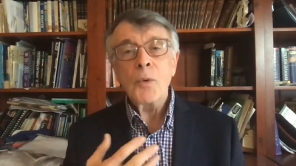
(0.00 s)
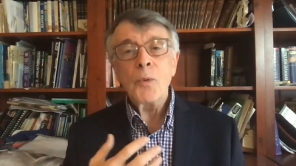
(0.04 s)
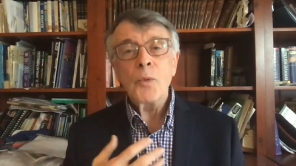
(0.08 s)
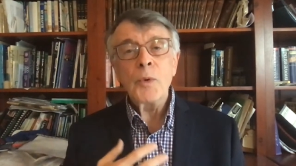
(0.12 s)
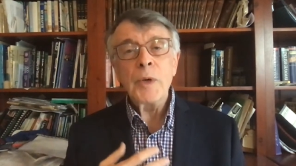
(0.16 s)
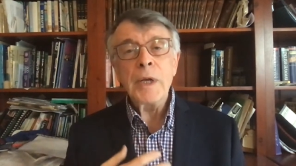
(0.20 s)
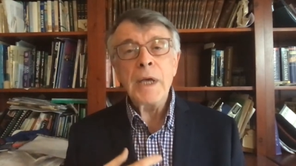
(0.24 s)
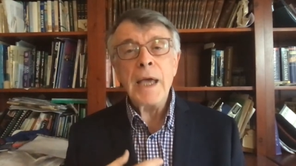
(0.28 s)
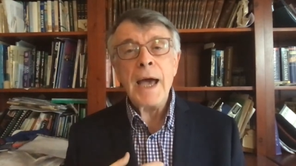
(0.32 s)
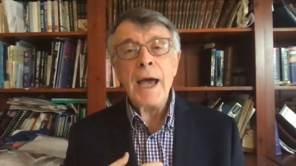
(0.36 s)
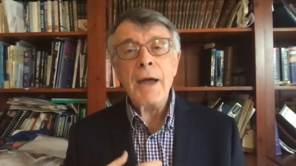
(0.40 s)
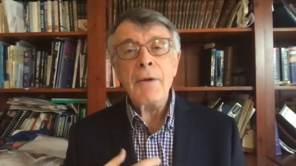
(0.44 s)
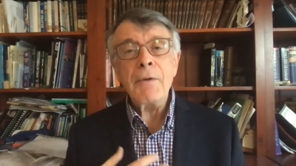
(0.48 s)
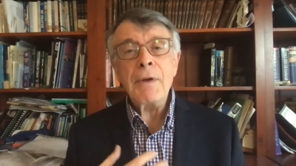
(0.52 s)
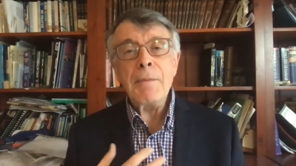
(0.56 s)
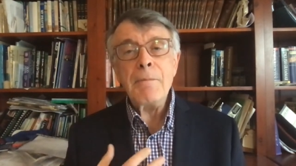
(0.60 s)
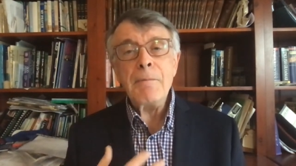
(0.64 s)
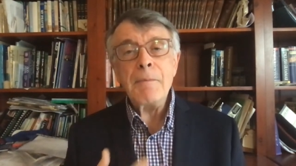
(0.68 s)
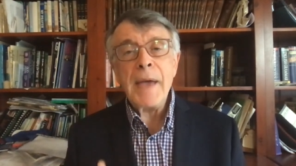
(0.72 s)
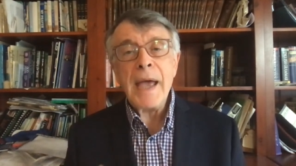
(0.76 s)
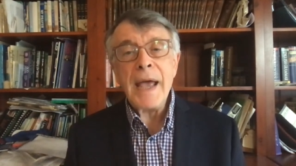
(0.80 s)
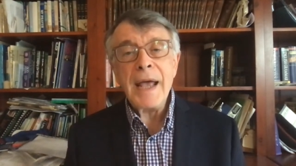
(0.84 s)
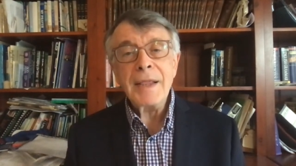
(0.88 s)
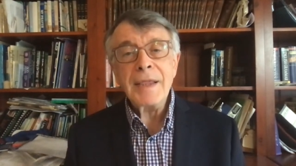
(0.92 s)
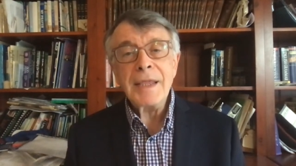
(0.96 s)
we are
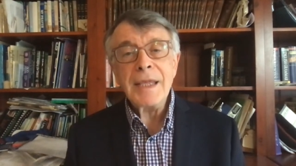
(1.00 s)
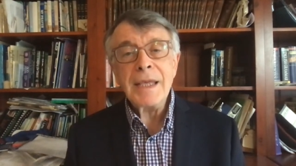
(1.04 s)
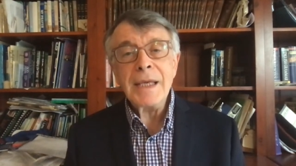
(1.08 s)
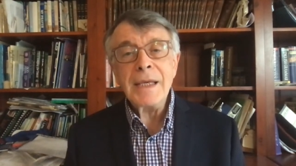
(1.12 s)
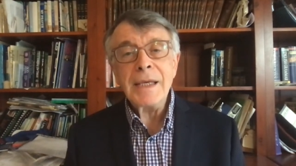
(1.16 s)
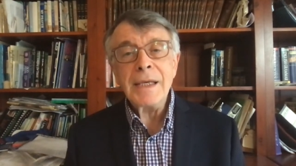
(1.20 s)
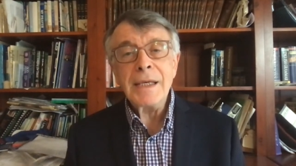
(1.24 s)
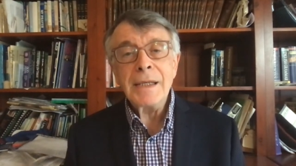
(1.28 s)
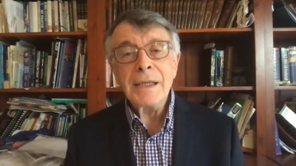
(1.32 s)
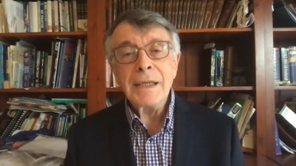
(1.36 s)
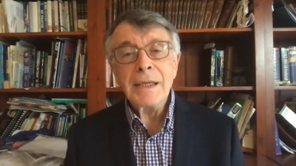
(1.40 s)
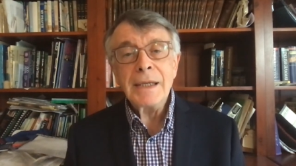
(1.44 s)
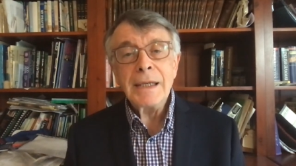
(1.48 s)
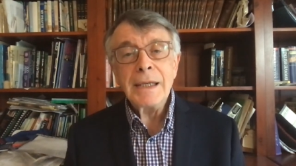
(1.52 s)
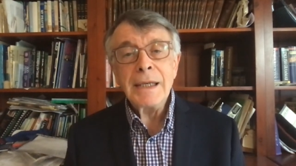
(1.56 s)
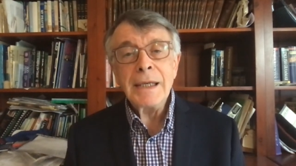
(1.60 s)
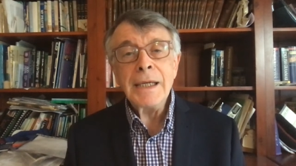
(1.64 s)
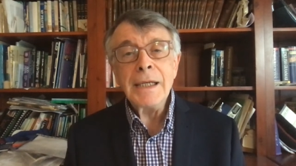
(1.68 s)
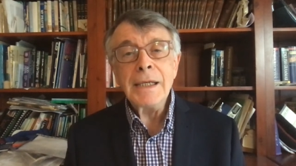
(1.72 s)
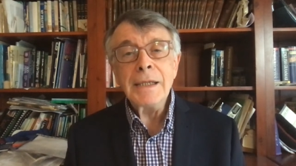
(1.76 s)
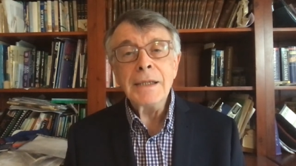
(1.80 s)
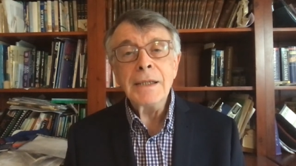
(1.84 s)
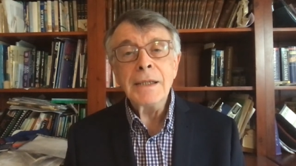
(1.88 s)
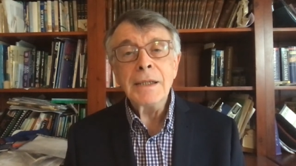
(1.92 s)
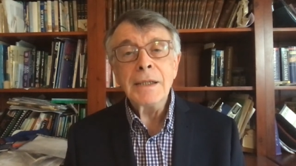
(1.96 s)
empathic
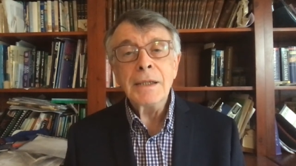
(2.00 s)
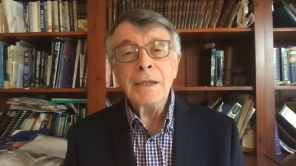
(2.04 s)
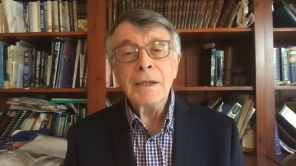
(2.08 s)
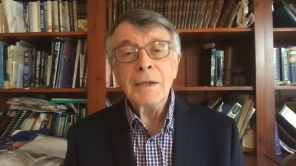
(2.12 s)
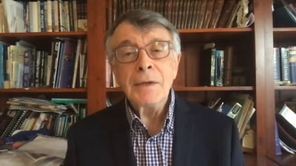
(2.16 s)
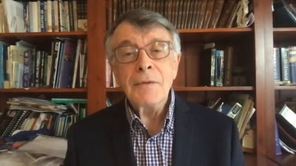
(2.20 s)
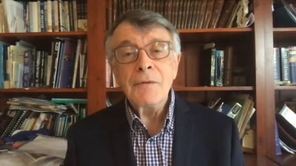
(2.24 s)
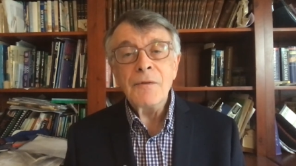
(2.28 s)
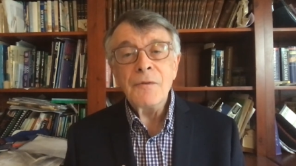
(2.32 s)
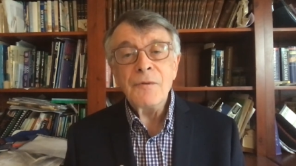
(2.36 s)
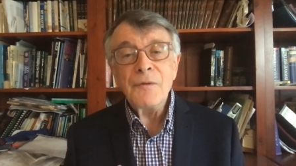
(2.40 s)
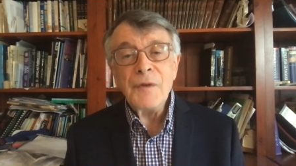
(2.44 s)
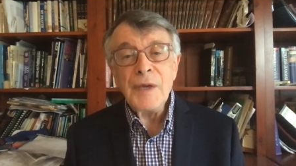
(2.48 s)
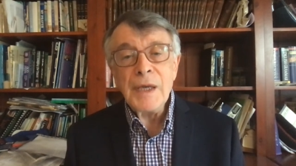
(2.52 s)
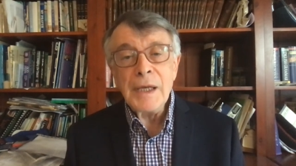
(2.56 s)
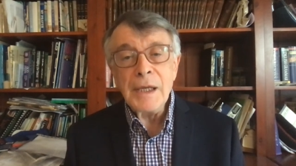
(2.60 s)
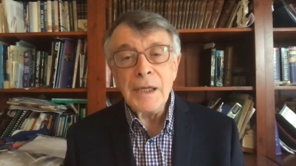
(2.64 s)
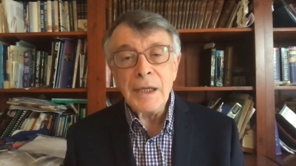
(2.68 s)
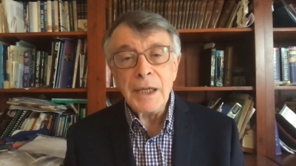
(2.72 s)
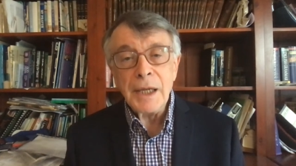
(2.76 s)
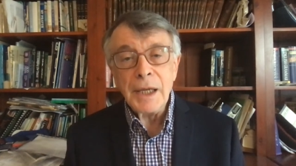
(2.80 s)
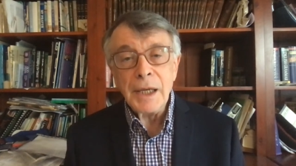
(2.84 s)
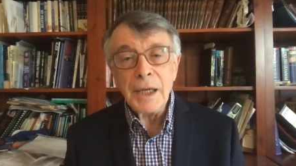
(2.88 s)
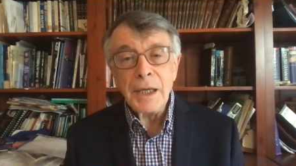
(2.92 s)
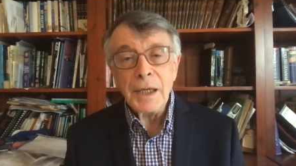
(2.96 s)
in
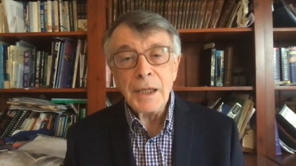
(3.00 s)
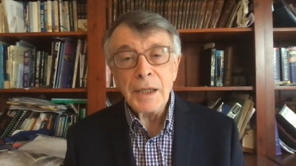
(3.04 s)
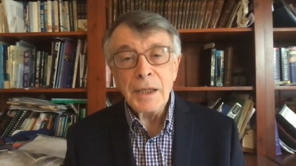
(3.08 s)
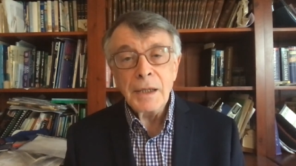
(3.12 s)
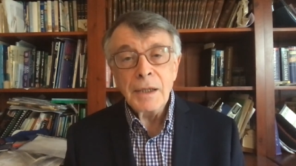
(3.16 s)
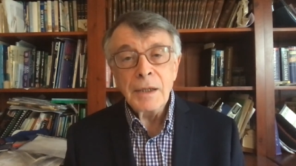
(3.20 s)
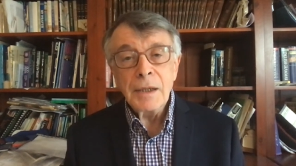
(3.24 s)
feeling